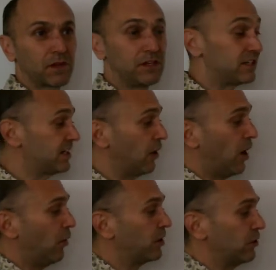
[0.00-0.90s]
Do you see how
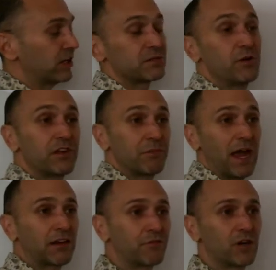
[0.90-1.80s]
all we're doing is moving
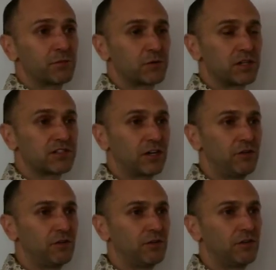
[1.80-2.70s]
back and forth between zero?
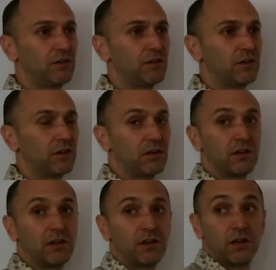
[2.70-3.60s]

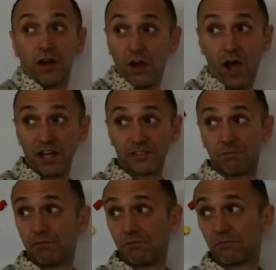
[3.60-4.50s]
Awesome.
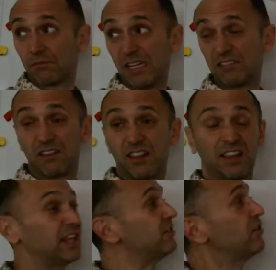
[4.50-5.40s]
Guys,
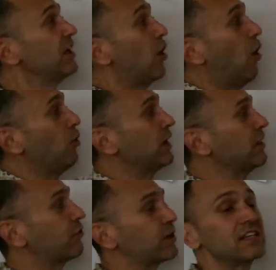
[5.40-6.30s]
these are the only
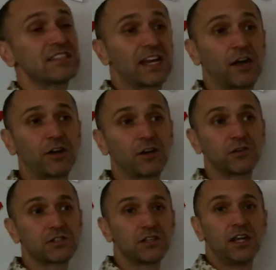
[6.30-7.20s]
3
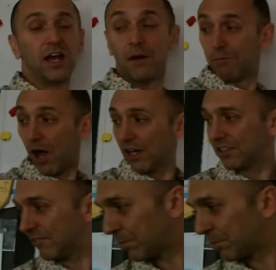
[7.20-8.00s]
scenarios. Positive